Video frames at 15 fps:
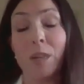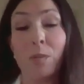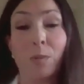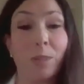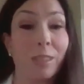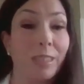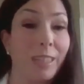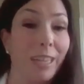
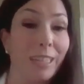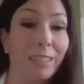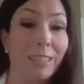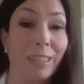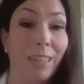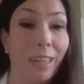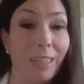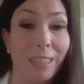was that
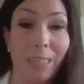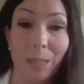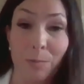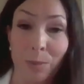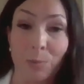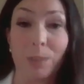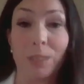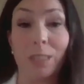I came
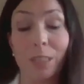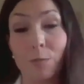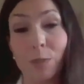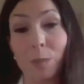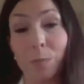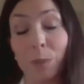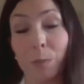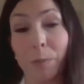in with a
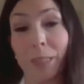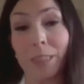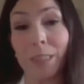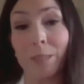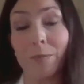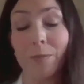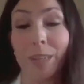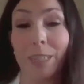different
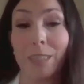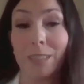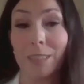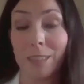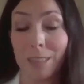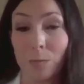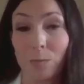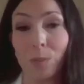perspective, and
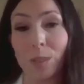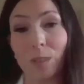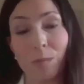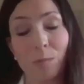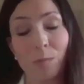we